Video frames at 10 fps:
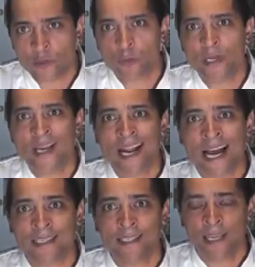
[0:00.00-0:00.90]
it to be
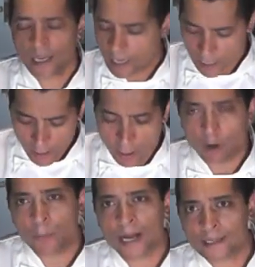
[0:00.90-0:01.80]
elastic,
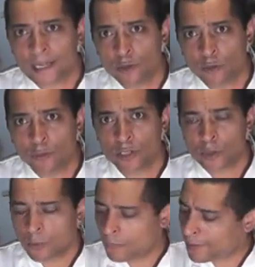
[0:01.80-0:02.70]
or pasta dough, for
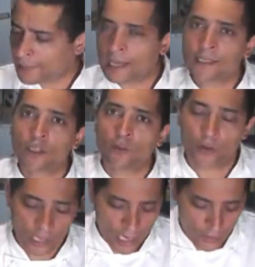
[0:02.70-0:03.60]
example. But that's not
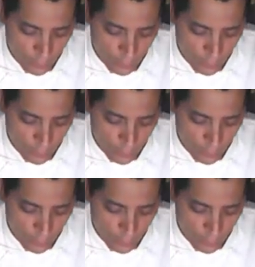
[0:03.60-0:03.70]
the case